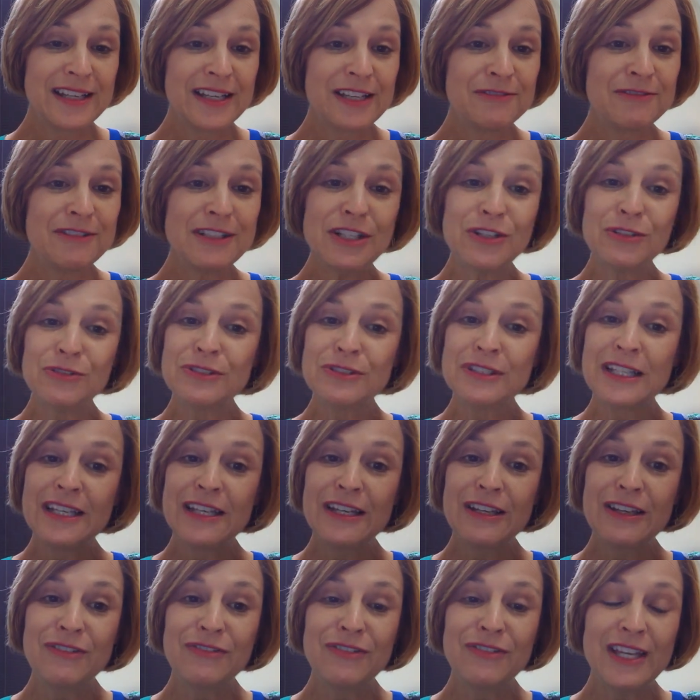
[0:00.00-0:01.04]
We don't
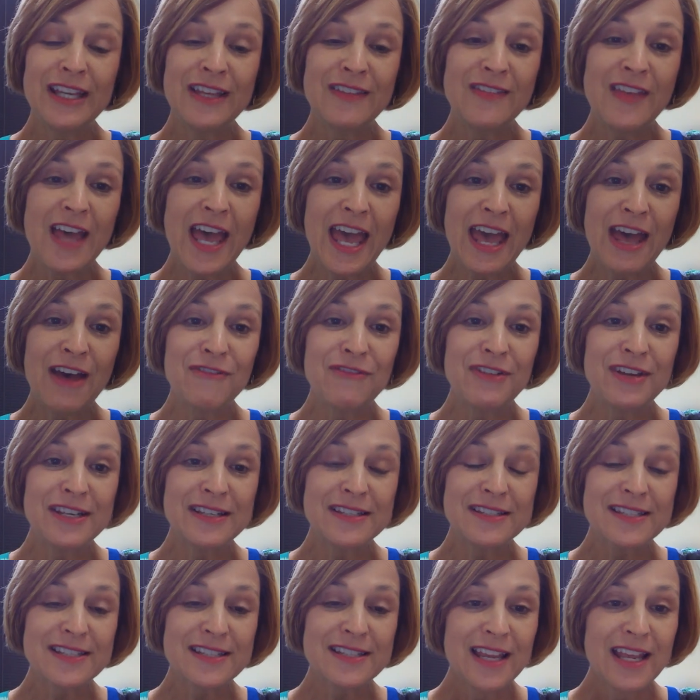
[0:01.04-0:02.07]
live in the
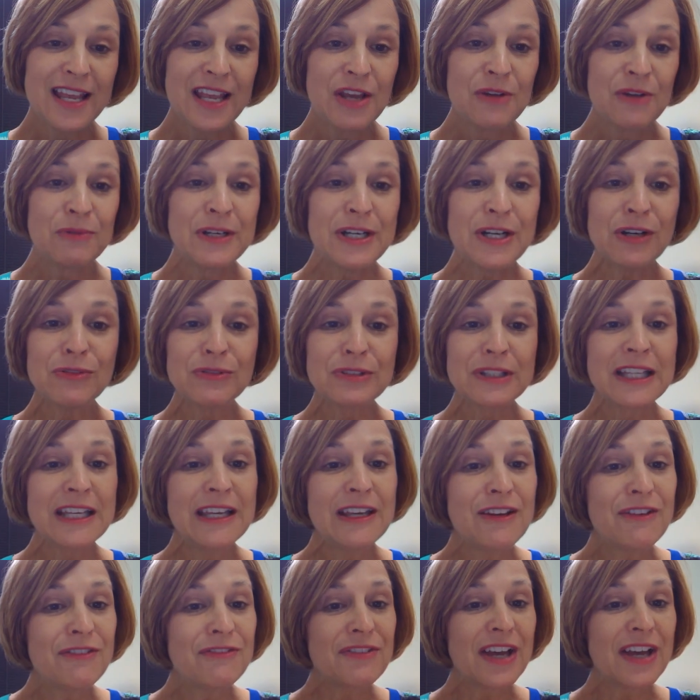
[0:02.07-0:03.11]
heavens. We don't
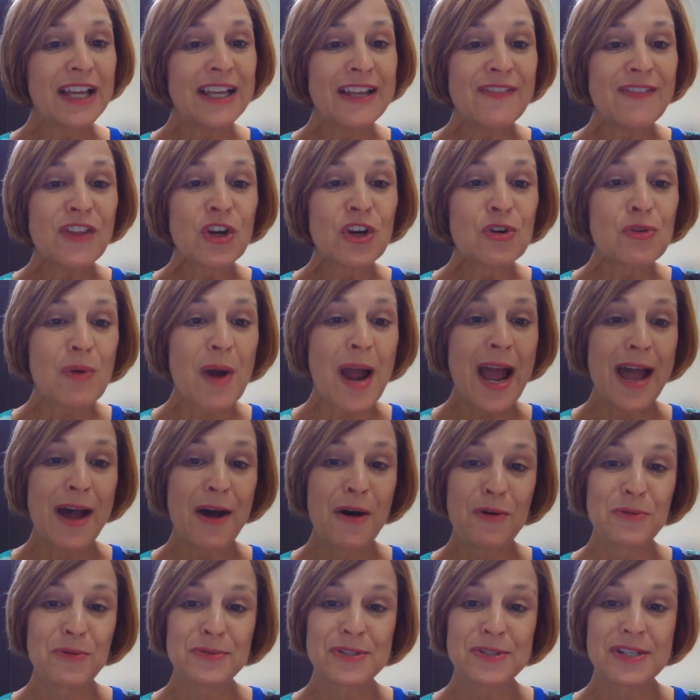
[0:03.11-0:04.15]
live in the
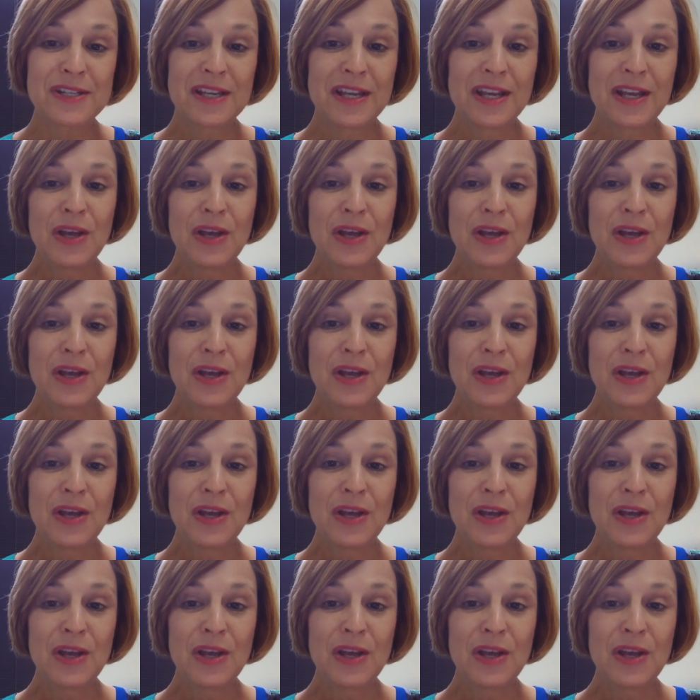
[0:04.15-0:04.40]
ground.